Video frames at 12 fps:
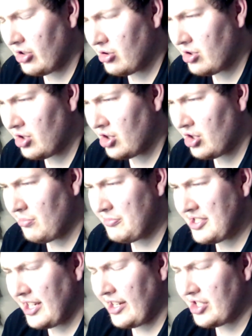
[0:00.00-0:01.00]
lower
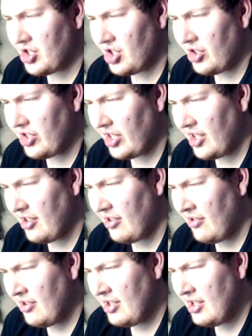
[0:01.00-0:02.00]
arms and is hard to kill.